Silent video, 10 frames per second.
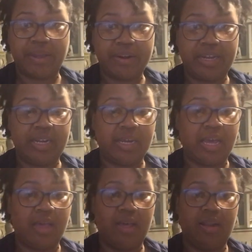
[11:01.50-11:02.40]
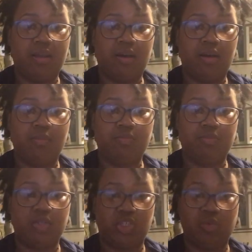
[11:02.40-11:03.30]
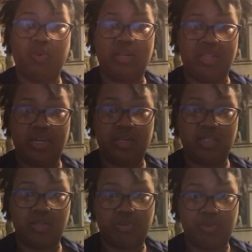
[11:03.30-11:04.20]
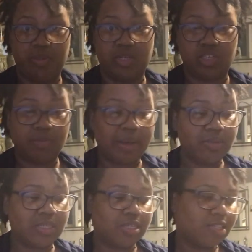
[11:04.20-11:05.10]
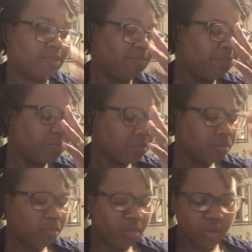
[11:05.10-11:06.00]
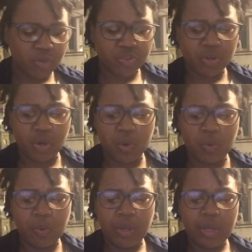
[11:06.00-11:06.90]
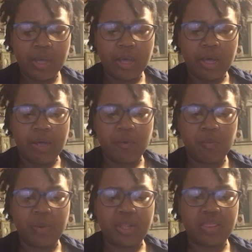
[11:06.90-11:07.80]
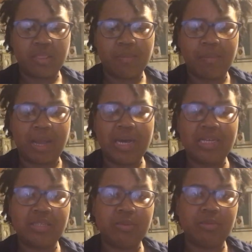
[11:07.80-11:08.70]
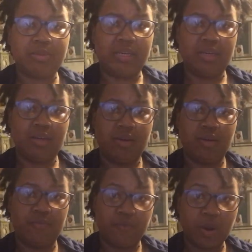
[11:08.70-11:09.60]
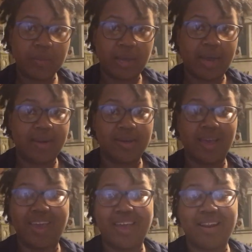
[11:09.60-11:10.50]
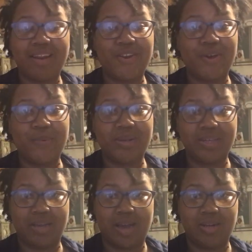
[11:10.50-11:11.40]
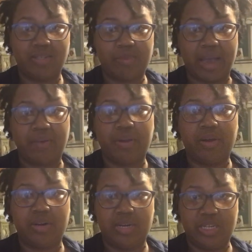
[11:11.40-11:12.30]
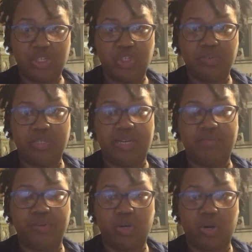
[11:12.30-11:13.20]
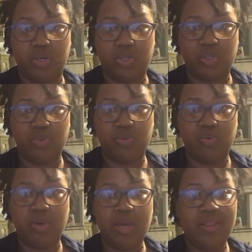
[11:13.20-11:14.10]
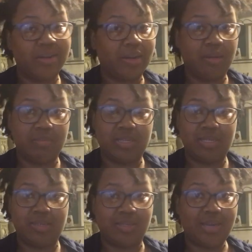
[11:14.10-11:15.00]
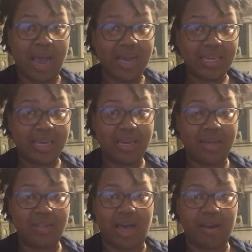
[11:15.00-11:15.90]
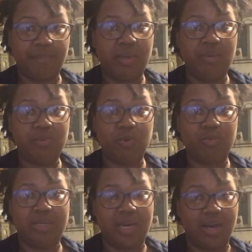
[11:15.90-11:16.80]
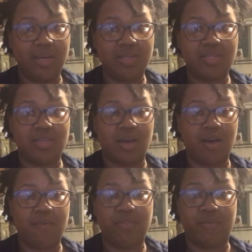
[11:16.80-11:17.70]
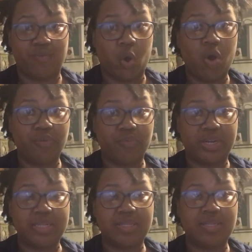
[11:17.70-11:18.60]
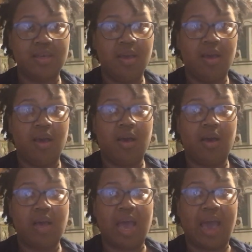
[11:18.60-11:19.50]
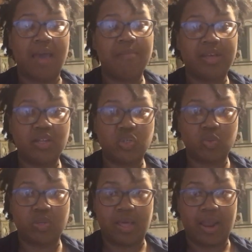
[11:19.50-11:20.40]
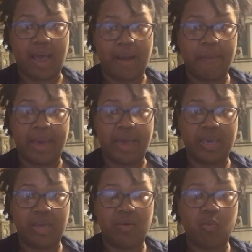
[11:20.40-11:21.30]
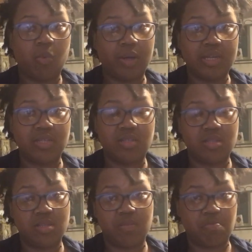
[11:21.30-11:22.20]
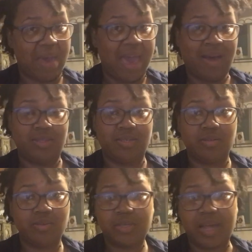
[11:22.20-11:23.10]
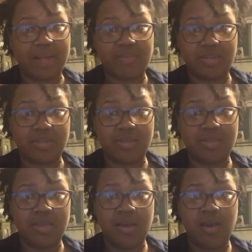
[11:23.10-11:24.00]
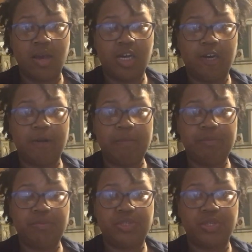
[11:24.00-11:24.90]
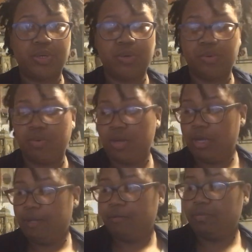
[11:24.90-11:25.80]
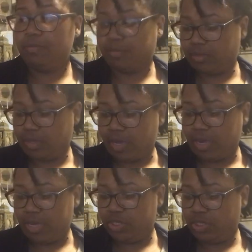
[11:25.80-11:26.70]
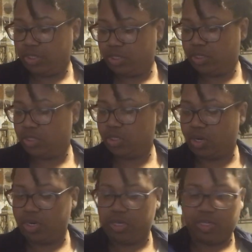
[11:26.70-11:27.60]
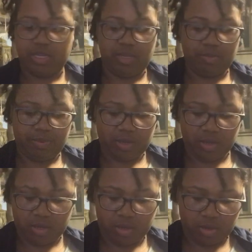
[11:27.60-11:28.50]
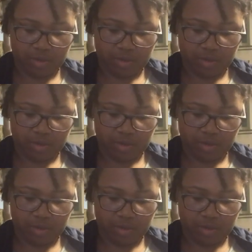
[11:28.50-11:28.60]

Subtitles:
married and just wanting there to be with their spouses. So with my husband being from Ghana and knowing Ghana's background and history in regards to their embassy denying a lot of people because of the fraud rates, I made sure that our packet was packed with evidence. So I actually started keeping